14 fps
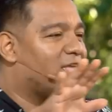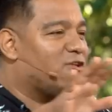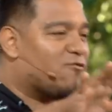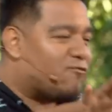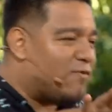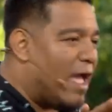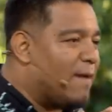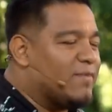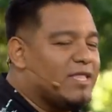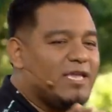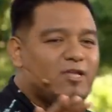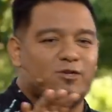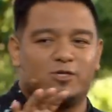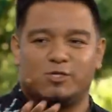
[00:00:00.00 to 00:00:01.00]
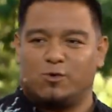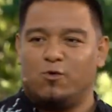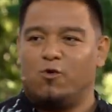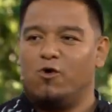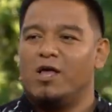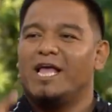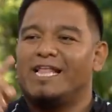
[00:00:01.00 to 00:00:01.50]
in your family, in your
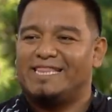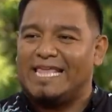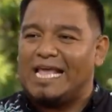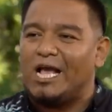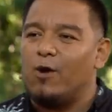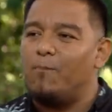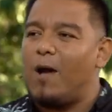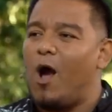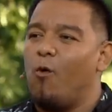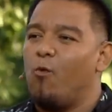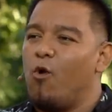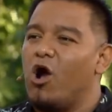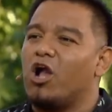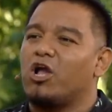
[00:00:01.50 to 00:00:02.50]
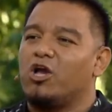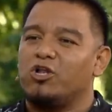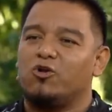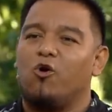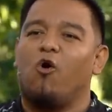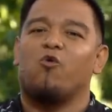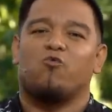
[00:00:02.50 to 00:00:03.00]
school, think about what
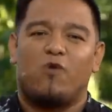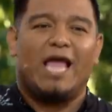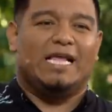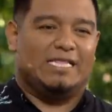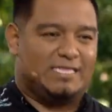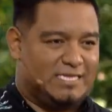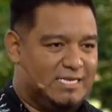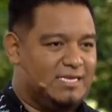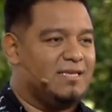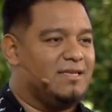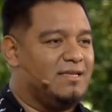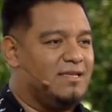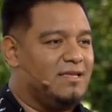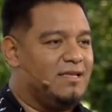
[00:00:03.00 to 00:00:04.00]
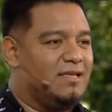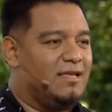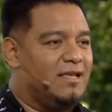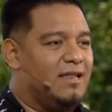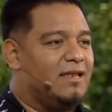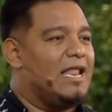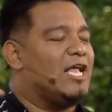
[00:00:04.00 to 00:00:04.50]
could go right,
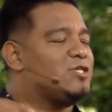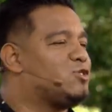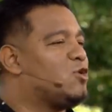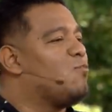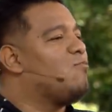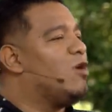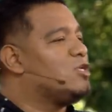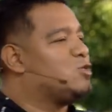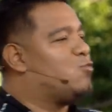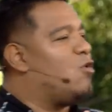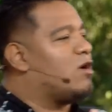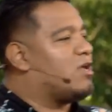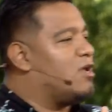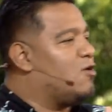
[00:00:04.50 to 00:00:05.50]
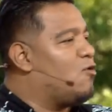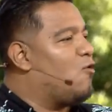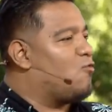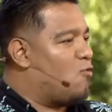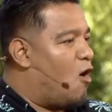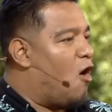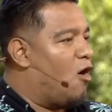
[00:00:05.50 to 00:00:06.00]
not so much what can go
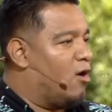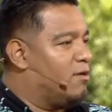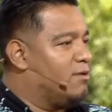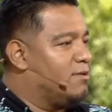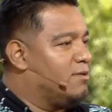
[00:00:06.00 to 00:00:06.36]
wrong.